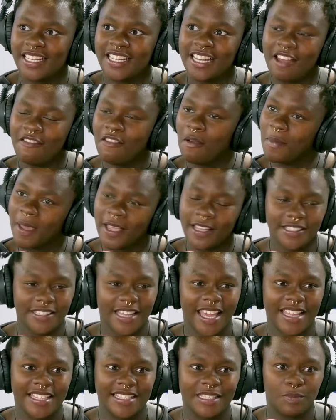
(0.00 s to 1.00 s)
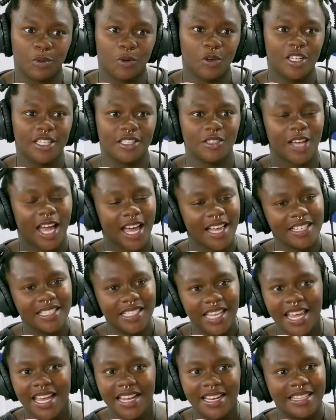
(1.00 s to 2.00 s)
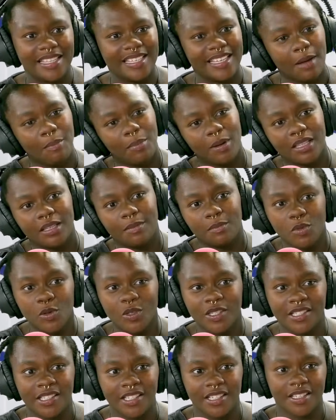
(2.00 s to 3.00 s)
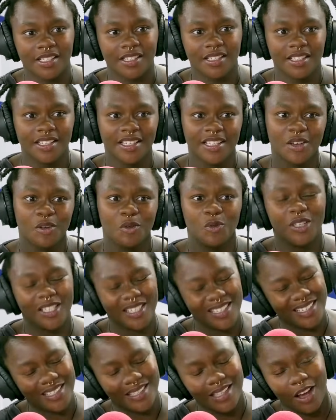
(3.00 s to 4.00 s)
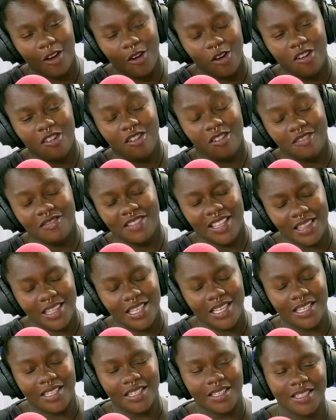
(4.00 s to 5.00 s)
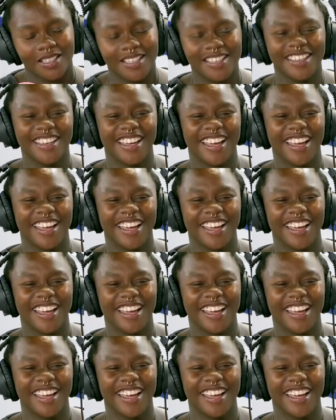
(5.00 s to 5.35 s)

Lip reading: It never makes sense because you can't say anything about the music, which is the core of the thing.